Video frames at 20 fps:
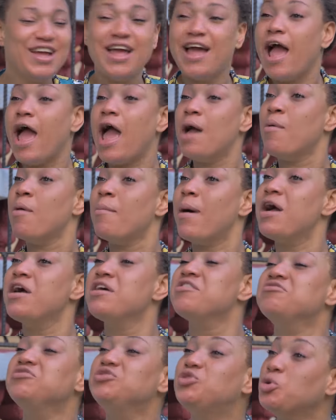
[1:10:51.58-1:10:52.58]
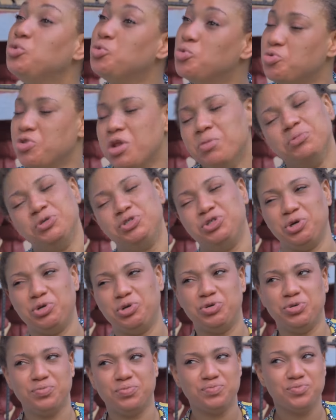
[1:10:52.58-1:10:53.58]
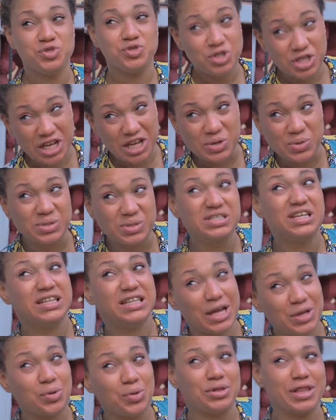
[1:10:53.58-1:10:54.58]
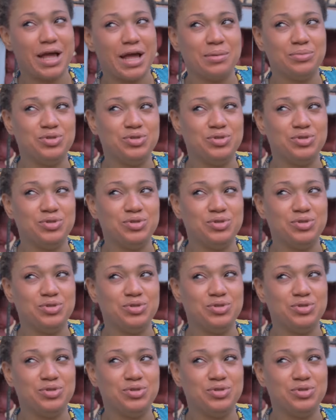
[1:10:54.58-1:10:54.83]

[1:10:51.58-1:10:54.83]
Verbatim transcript: trust hey, Mama, you. Hmm? don't know. Let me shock you so that you see that I know what I am